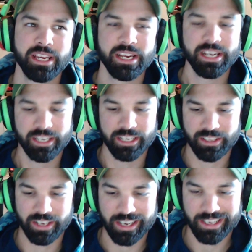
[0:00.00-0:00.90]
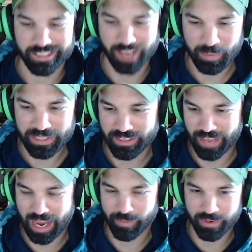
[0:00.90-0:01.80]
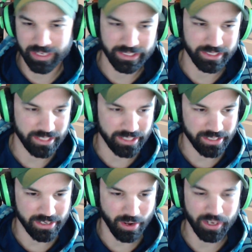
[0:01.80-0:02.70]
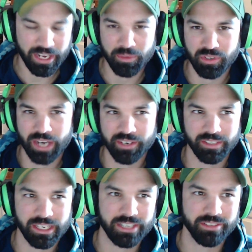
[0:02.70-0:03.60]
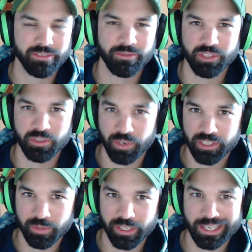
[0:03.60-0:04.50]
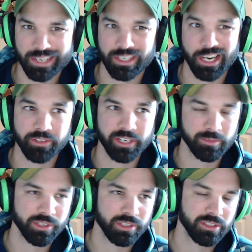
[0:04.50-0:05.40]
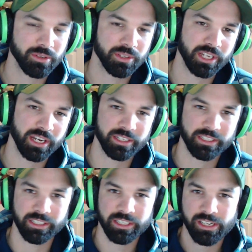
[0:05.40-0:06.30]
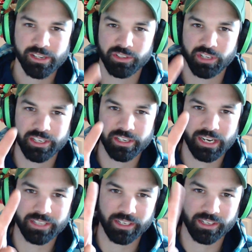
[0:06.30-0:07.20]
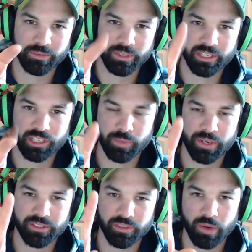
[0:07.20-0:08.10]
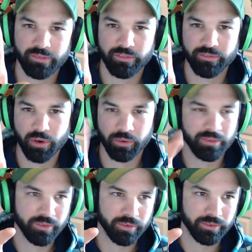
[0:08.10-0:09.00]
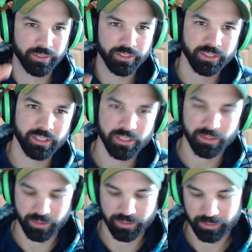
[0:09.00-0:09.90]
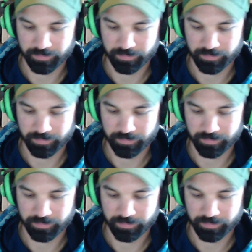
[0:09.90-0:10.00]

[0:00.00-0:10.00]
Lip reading: because up until that point the only types of tractors I had driven was ones with a hydrostatic transmission. So it's got so John Deere has like a twin touch pedal, so one for forward, one for reverse sort of thing.